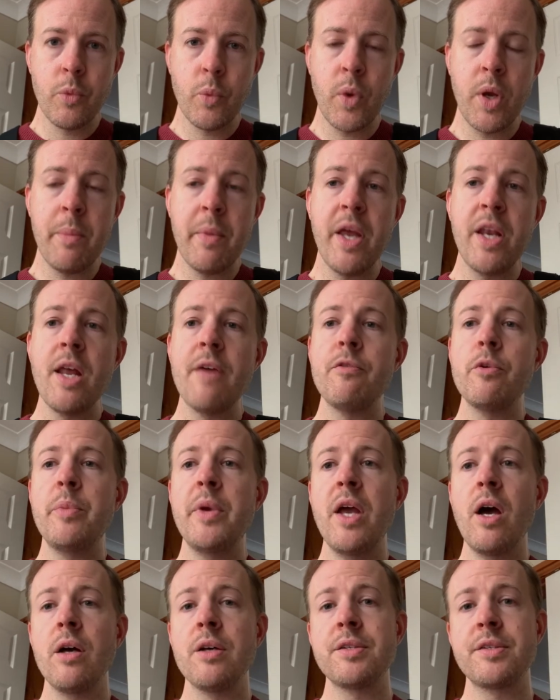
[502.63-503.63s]
We may never
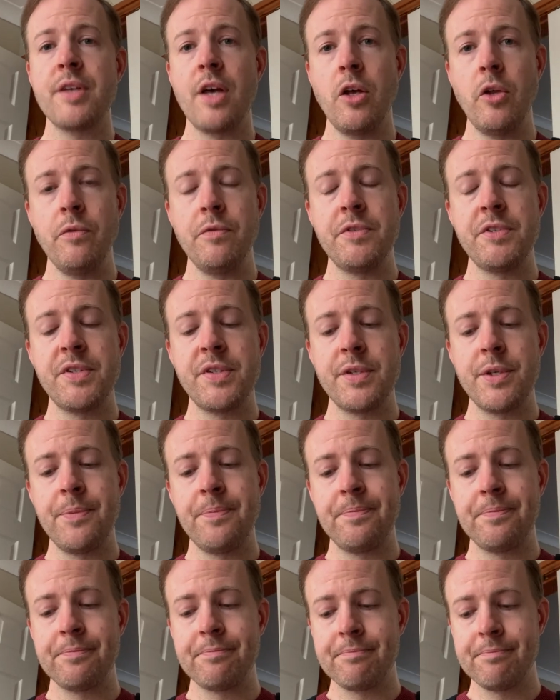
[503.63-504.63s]
be ourselves
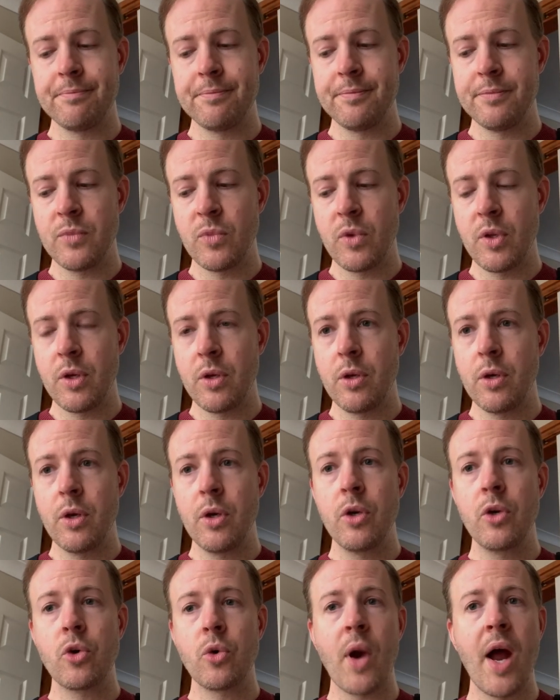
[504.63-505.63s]

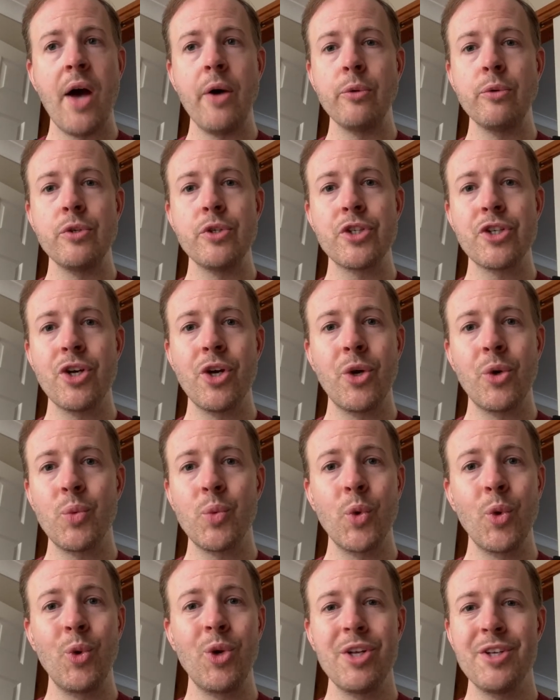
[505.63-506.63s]
crowned
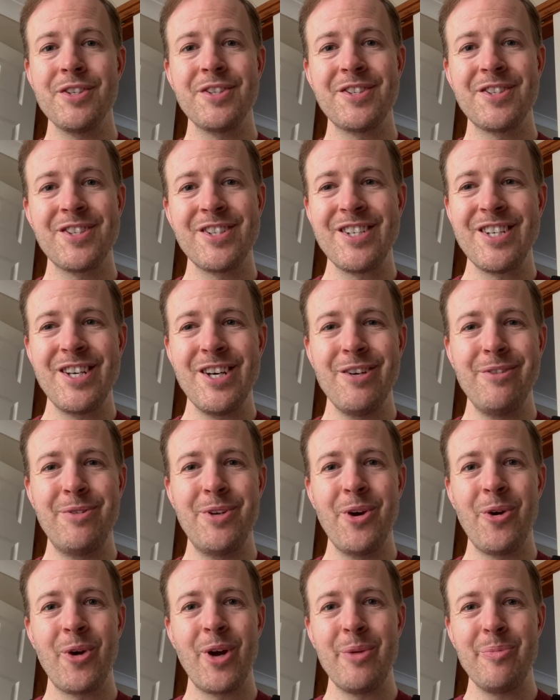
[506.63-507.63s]
rulers of
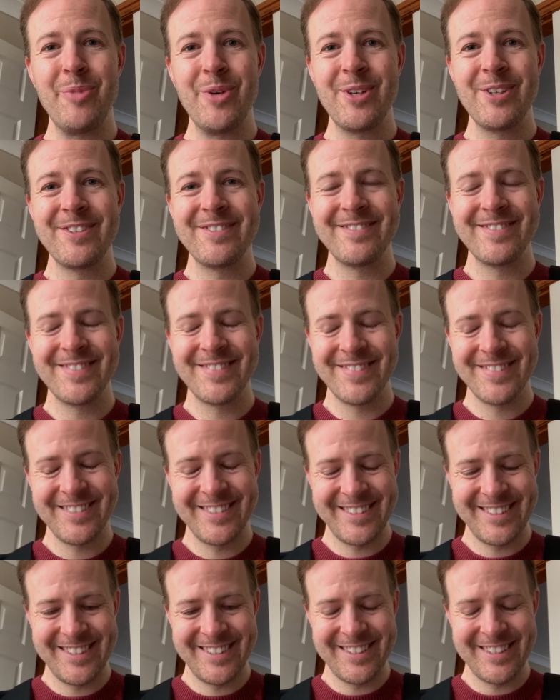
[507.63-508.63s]
Europe.
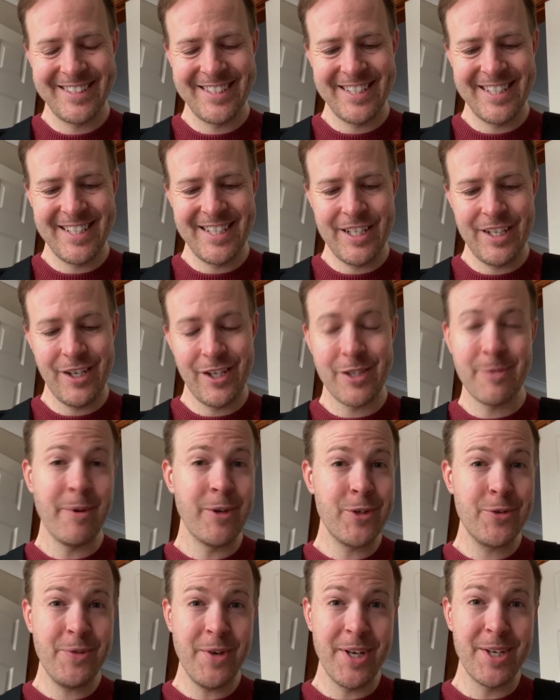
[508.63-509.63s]
As
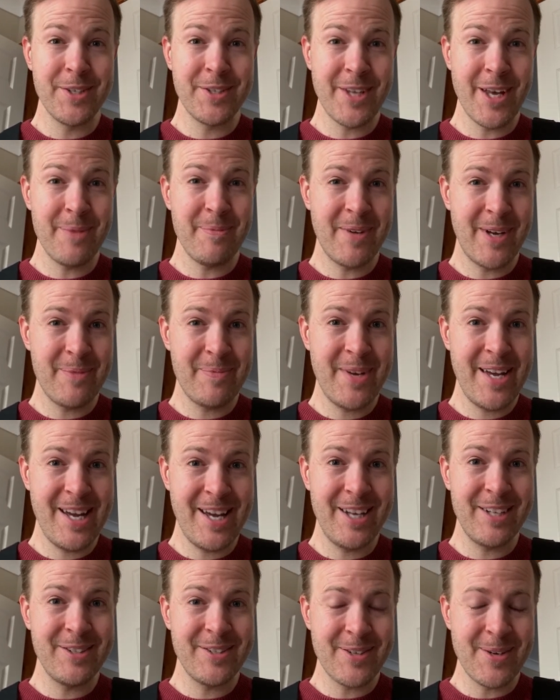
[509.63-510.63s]
much fun as that might
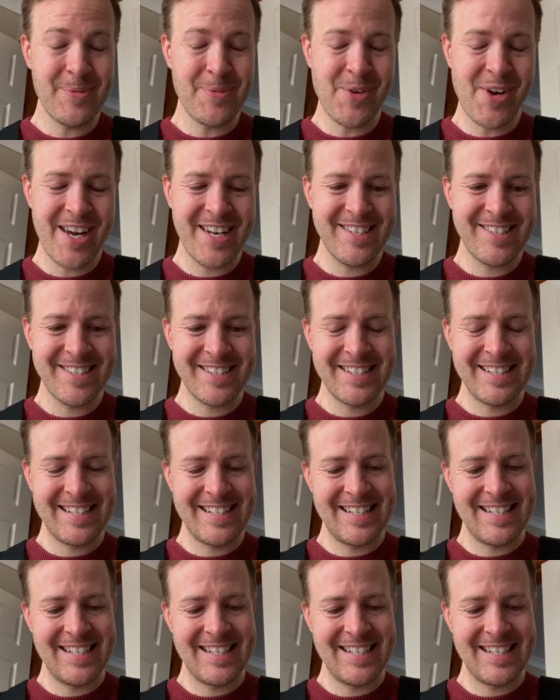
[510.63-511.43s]
be in some ways.